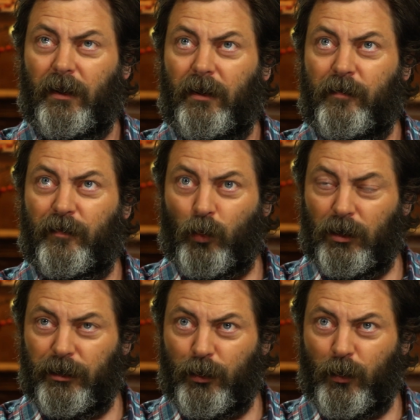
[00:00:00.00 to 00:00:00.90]
for
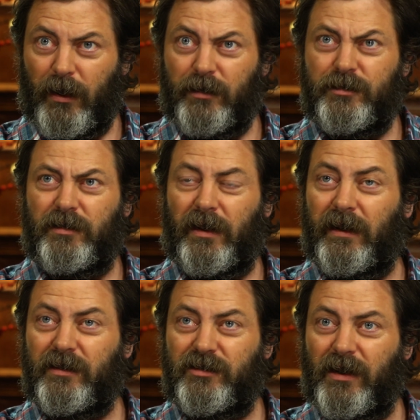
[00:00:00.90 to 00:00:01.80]
Will and Grace,
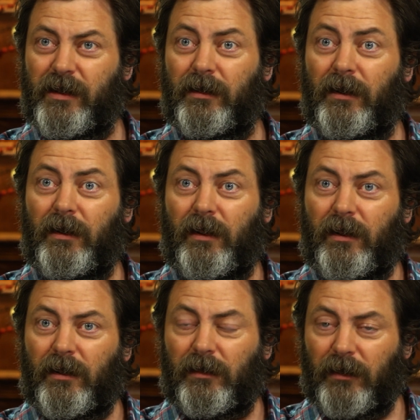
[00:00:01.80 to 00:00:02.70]
and I said,
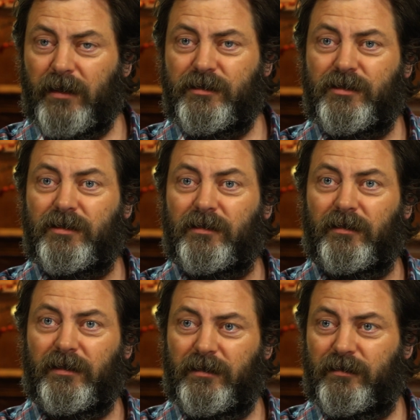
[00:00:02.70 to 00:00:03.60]
let's
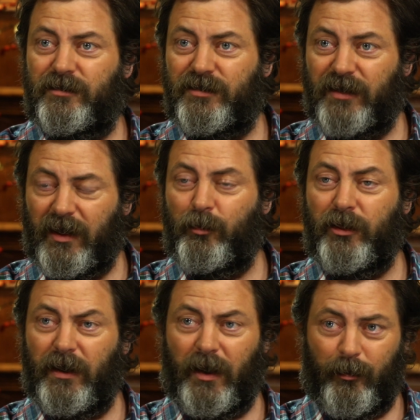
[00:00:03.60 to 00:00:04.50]
skip
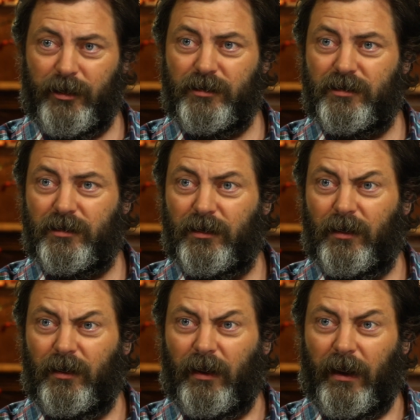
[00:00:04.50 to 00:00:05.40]
the Emmys
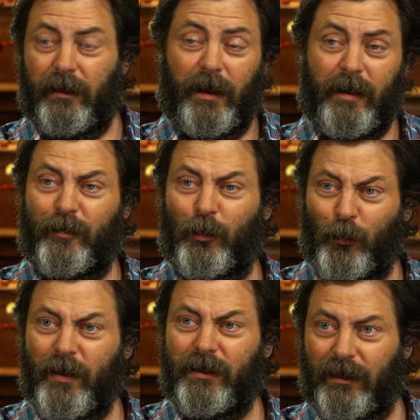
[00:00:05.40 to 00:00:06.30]
and have our
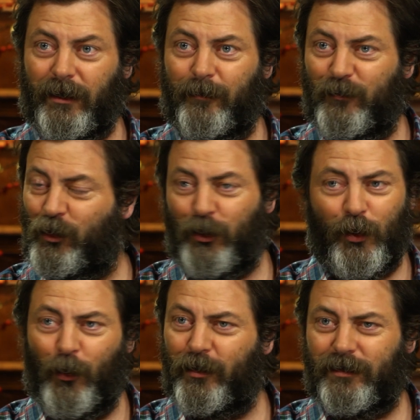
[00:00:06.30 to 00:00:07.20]
wedding.
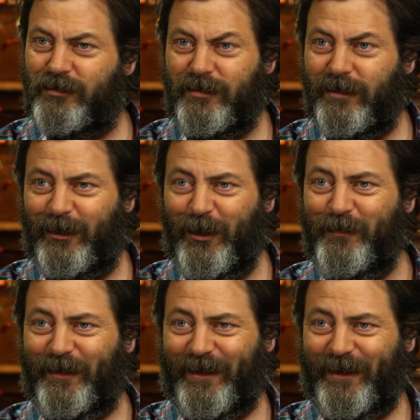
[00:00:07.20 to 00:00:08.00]
No one will see it coming.